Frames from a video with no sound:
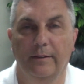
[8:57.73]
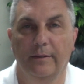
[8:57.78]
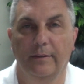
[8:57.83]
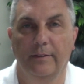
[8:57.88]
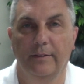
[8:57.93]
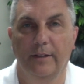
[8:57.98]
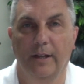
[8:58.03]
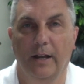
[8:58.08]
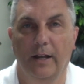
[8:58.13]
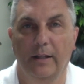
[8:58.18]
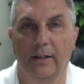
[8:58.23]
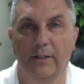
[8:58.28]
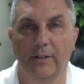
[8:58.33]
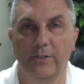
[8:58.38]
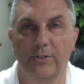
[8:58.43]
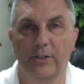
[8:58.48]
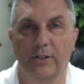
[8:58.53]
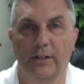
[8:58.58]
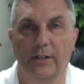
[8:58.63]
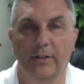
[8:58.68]

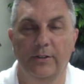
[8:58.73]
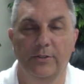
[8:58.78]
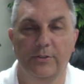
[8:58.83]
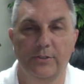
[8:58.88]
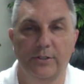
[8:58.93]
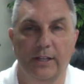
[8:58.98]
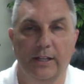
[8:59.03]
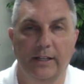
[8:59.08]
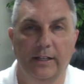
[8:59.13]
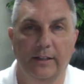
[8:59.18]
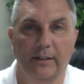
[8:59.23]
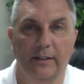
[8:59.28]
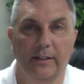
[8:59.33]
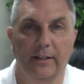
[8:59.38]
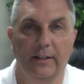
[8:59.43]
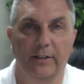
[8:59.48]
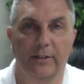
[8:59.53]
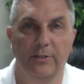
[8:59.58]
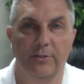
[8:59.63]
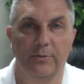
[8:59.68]
Knowledge and understanding the
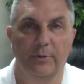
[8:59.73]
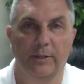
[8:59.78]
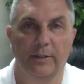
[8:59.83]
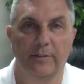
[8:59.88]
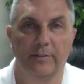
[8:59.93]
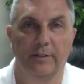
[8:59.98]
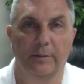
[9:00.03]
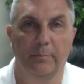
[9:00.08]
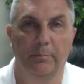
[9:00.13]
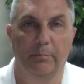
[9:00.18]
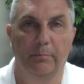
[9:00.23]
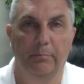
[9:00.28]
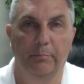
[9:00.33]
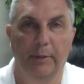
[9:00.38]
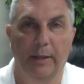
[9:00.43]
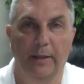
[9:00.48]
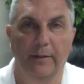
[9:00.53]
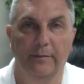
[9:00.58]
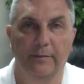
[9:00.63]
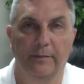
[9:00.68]
industry is the
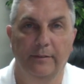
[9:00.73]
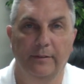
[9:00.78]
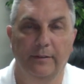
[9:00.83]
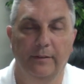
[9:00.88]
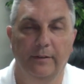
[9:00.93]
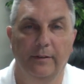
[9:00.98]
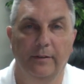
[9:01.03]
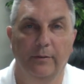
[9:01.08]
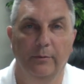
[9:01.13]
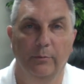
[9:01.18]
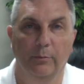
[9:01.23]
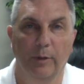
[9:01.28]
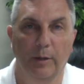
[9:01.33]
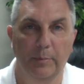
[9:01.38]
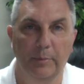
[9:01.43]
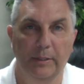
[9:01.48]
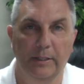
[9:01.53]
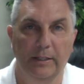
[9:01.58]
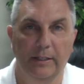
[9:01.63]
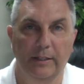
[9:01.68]
best
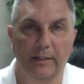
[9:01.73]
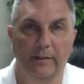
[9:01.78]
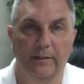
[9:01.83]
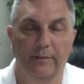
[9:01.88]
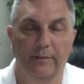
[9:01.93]
remedy